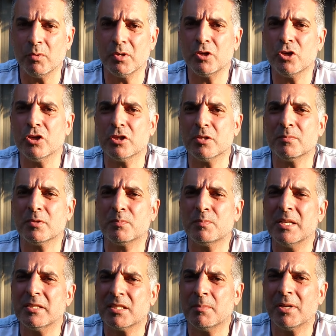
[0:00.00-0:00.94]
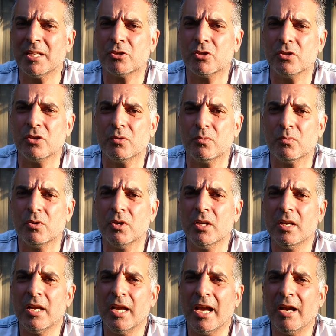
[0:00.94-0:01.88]
we use them similar to
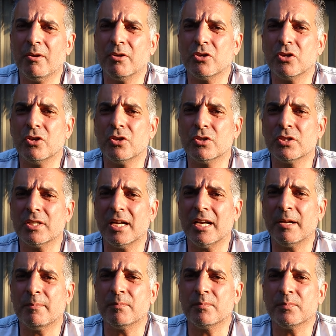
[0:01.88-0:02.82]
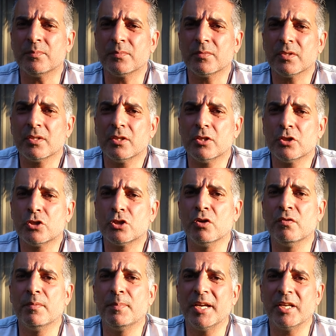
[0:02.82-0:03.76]
how we use
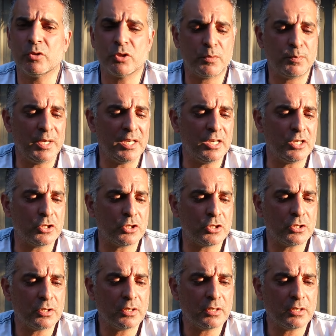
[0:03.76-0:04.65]
silver beet or spinach.